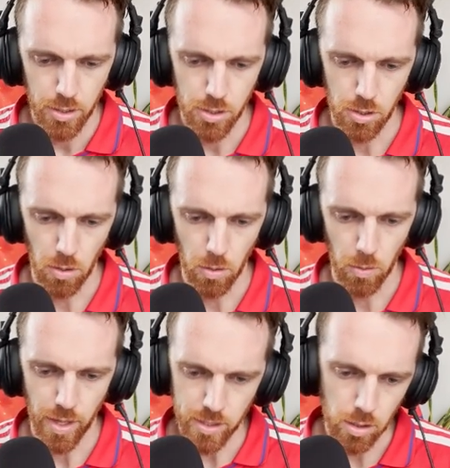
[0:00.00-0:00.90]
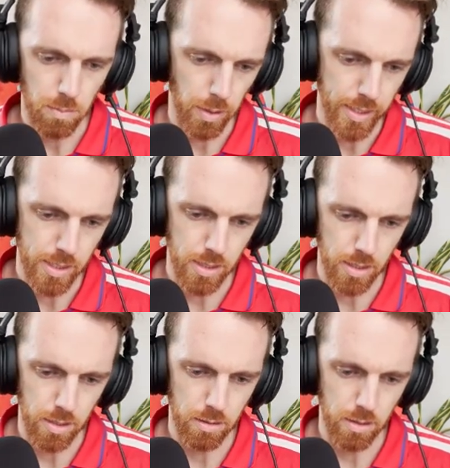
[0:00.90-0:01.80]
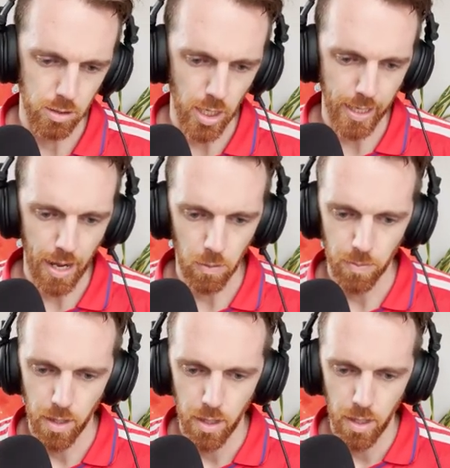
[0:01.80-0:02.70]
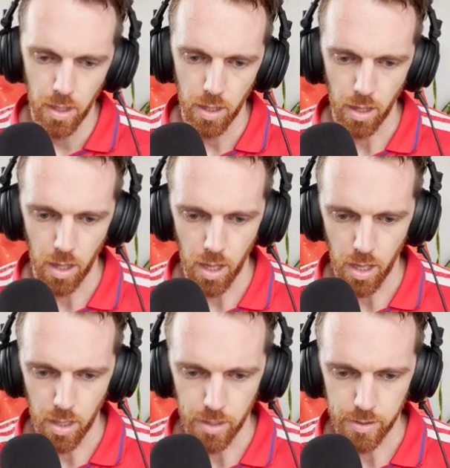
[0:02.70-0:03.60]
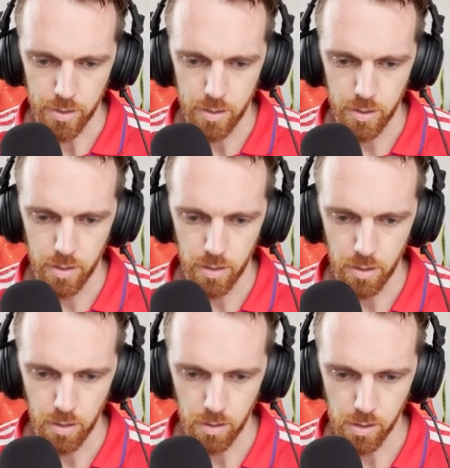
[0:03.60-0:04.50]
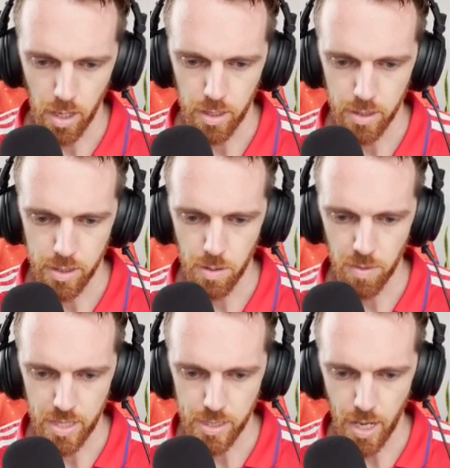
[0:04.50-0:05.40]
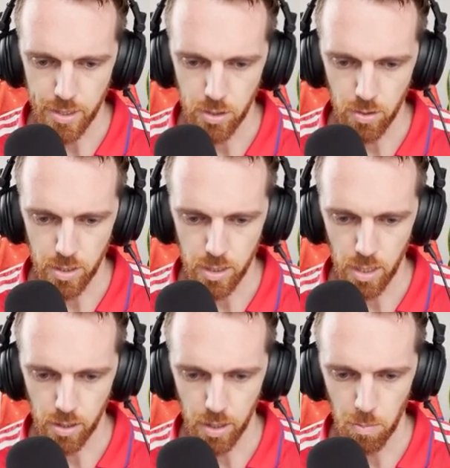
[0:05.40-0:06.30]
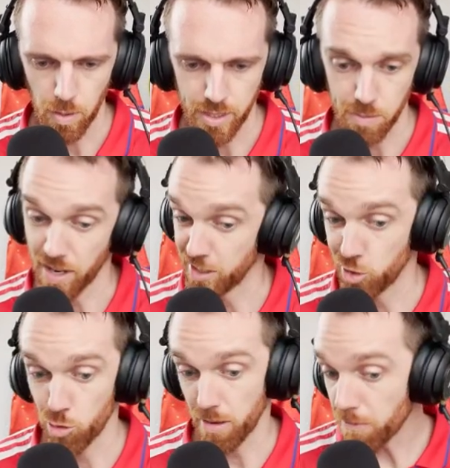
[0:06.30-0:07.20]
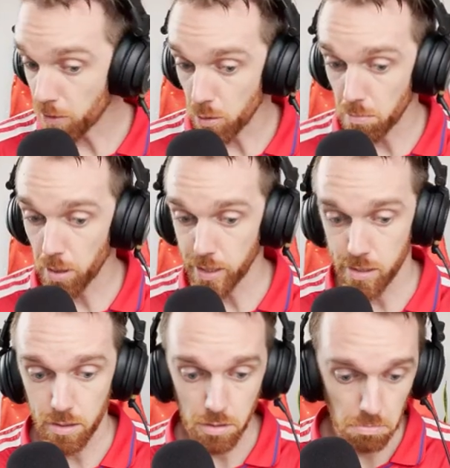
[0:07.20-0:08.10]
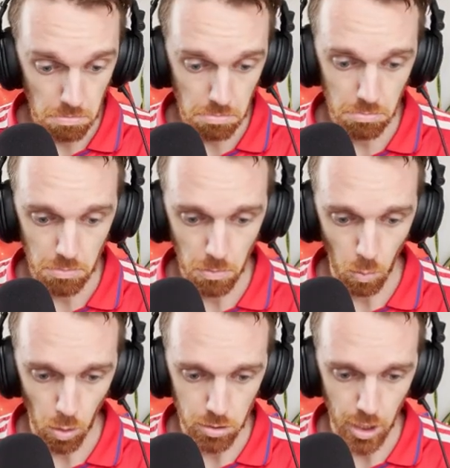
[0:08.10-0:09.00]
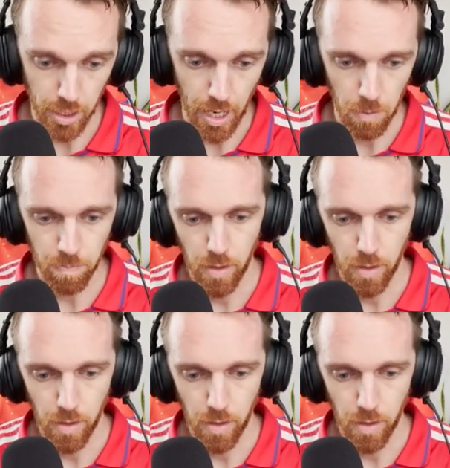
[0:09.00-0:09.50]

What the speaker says: So that's a good place to check out. And kind of some of these side streets, there can be some nice street food places worth checking out.